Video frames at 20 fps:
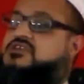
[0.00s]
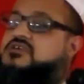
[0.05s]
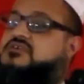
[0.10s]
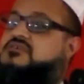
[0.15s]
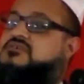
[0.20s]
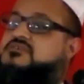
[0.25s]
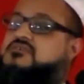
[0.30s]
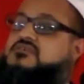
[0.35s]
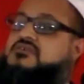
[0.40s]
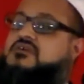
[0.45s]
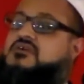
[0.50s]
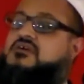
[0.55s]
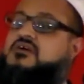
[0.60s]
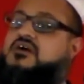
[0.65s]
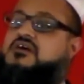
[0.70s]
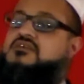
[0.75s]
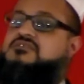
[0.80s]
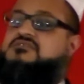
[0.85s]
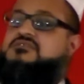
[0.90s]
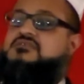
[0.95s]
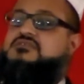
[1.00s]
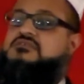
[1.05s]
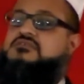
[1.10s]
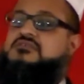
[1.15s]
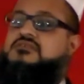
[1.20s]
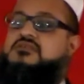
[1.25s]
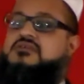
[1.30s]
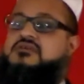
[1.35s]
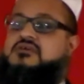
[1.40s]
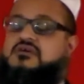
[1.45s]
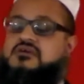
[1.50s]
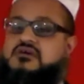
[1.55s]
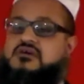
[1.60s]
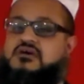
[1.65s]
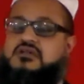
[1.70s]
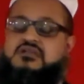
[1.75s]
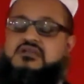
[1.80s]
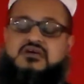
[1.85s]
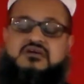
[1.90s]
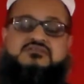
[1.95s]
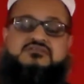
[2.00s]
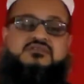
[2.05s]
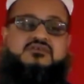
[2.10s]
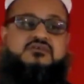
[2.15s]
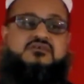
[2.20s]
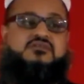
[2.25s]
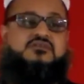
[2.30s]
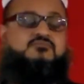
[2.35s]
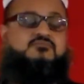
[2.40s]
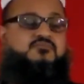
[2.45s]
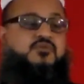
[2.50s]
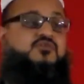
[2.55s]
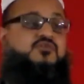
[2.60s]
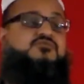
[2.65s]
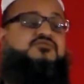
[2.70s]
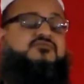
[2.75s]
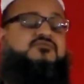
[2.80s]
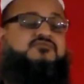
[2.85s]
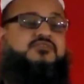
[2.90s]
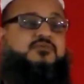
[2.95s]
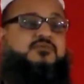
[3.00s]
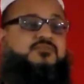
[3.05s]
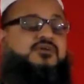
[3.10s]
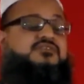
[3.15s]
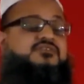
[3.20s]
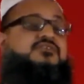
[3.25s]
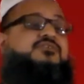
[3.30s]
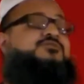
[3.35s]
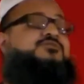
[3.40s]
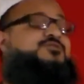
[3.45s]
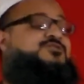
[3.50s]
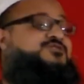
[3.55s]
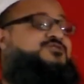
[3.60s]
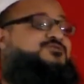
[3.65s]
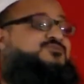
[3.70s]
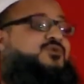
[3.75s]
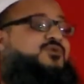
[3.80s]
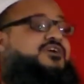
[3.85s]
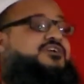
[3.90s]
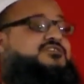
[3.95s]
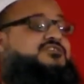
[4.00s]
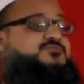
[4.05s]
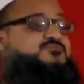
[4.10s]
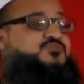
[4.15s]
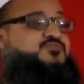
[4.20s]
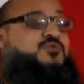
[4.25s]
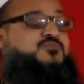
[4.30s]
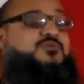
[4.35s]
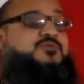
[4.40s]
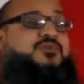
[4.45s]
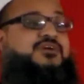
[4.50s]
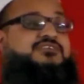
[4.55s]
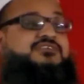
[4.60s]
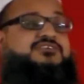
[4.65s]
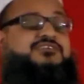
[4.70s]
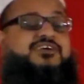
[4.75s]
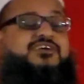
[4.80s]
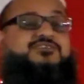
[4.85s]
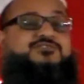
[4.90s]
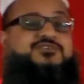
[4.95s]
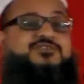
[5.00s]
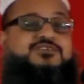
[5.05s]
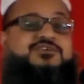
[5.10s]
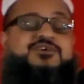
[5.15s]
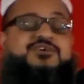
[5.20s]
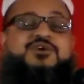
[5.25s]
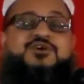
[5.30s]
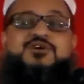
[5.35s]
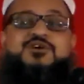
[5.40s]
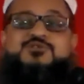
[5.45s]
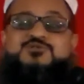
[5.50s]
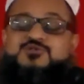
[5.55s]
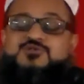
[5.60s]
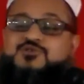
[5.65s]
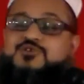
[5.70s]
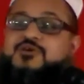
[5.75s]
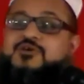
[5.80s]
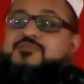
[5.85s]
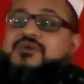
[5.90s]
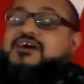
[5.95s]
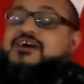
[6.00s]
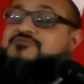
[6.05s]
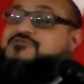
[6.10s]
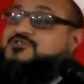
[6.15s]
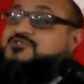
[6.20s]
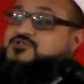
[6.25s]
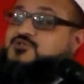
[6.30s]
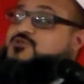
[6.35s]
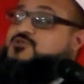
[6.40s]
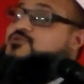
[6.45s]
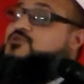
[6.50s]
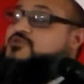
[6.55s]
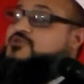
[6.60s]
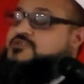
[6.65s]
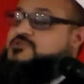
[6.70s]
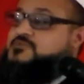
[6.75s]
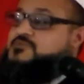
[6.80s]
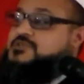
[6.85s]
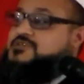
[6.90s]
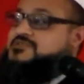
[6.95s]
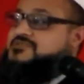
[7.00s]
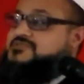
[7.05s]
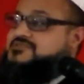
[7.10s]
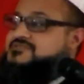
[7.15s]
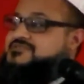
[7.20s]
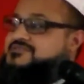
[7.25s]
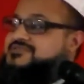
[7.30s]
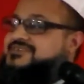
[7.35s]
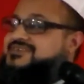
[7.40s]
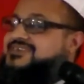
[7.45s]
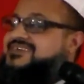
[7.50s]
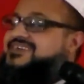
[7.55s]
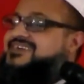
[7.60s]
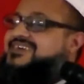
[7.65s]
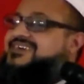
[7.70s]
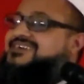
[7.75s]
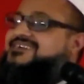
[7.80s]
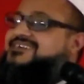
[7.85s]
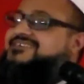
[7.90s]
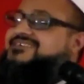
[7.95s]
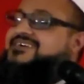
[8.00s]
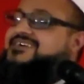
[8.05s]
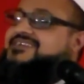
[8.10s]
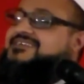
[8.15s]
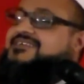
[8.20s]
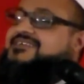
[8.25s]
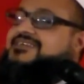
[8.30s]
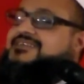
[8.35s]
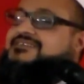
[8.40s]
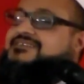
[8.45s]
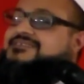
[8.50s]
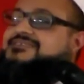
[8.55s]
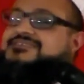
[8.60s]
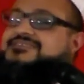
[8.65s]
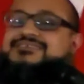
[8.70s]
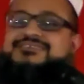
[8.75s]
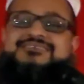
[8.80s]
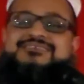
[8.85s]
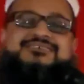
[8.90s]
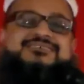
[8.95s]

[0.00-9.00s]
Shaykh Hassan al-Azhari, both of them, and this is why it's problematic actually to come after two good speakers, right? And